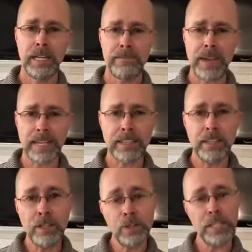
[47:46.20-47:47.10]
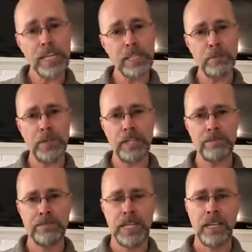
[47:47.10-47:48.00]
In fact, in the New Testament,
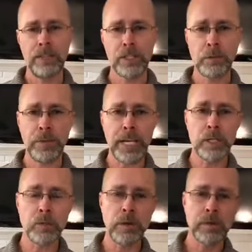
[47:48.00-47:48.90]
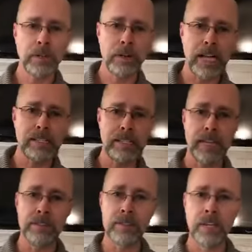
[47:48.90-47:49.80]
there's a place where Christ
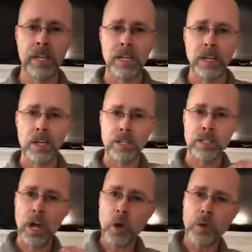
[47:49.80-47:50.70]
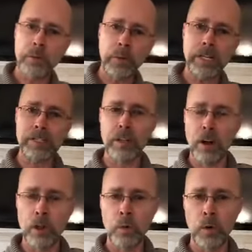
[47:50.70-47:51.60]
says, Go and preach in
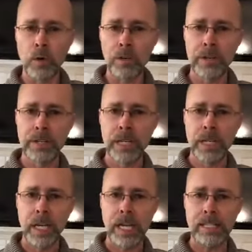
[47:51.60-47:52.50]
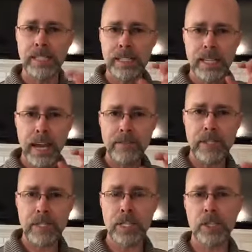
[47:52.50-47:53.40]
all the world. He sends out
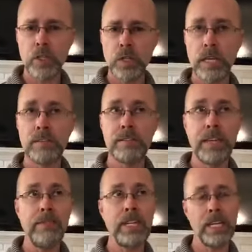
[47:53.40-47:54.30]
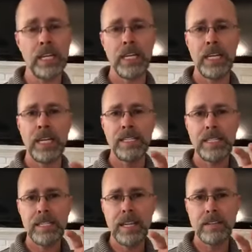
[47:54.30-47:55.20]
his, his, his 70, he
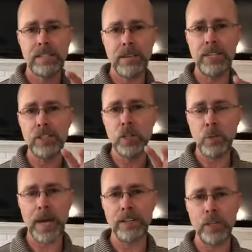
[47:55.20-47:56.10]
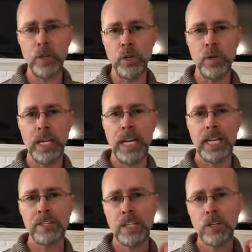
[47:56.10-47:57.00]
sends out 70 two by two
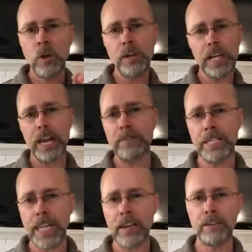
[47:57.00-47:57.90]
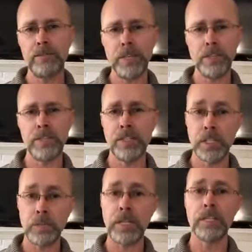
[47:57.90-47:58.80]
and said, Go into every town and village and
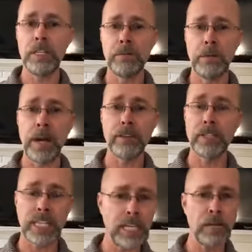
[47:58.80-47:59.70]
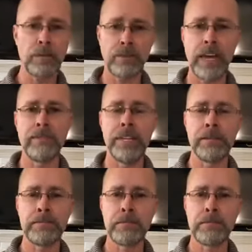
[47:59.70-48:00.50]
speak to them about the kingdom of heaven.